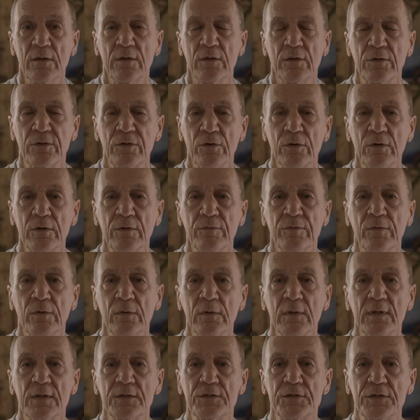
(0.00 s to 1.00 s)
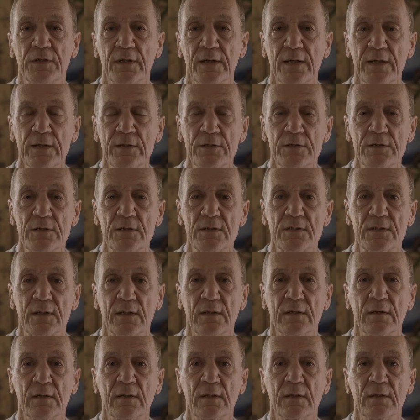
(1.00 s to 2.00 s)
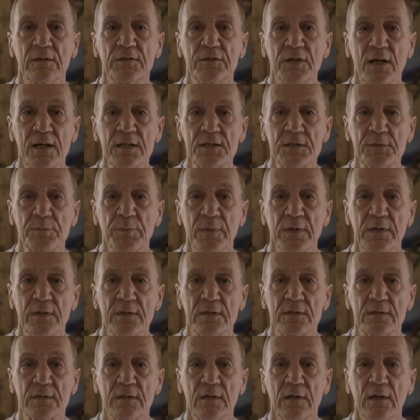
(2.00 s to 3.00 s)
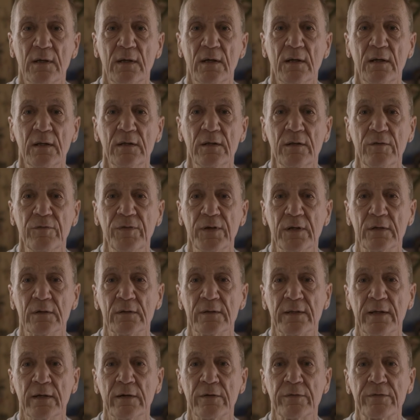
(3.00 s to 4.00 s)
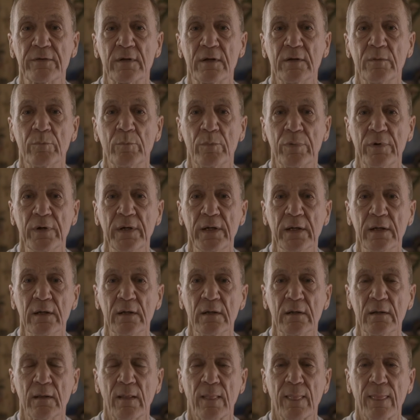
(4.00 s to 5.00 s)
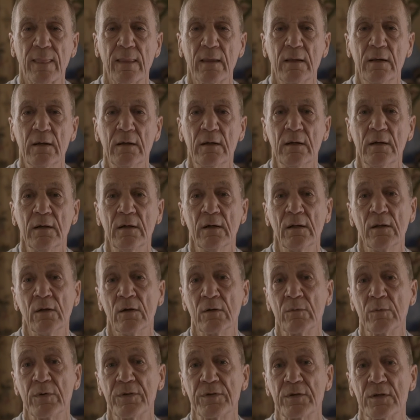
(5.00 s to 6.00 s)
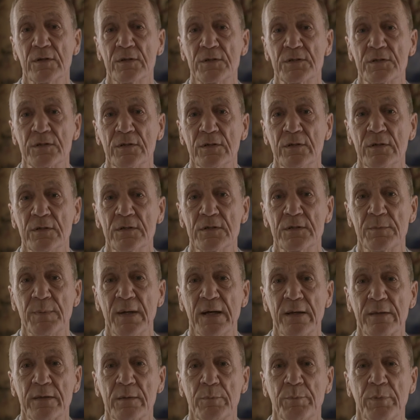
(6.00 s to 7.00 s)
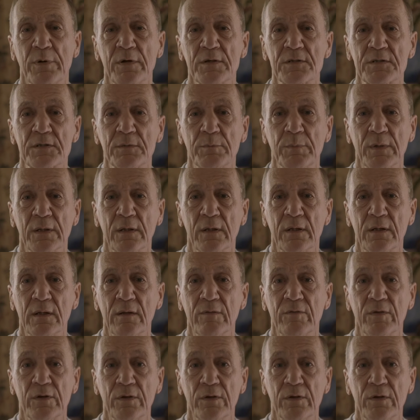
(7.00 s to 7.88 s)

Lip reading: The thought of all the changes and adjustments difficult health can bring, along with concerns about the possibility